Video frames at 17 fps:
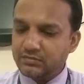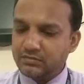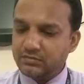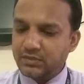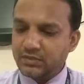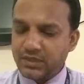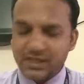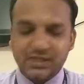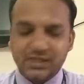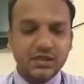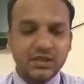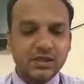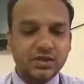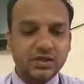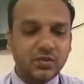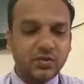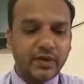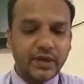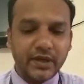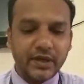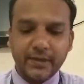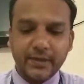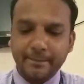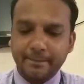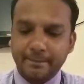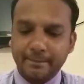discussed over here,
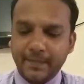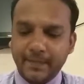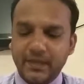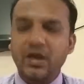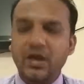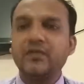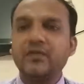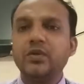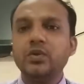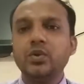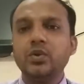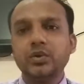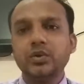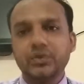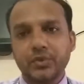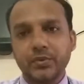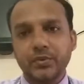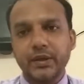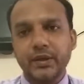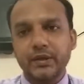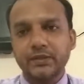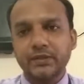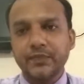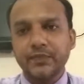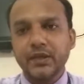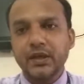you have to go through it.
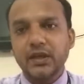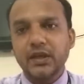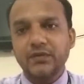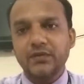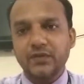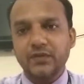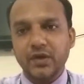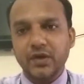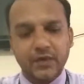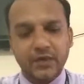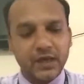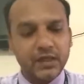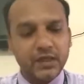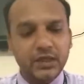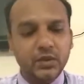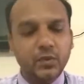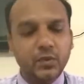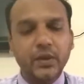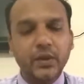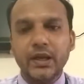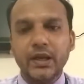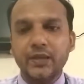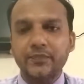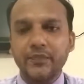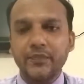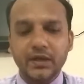If you have any query
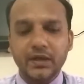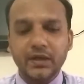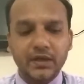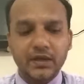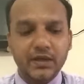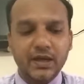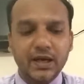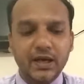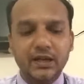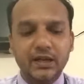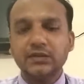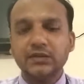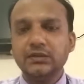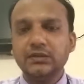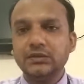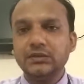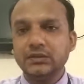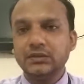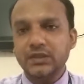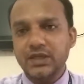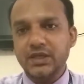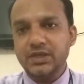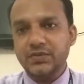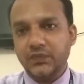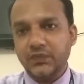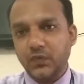regarding
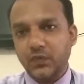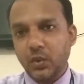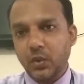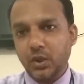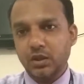these four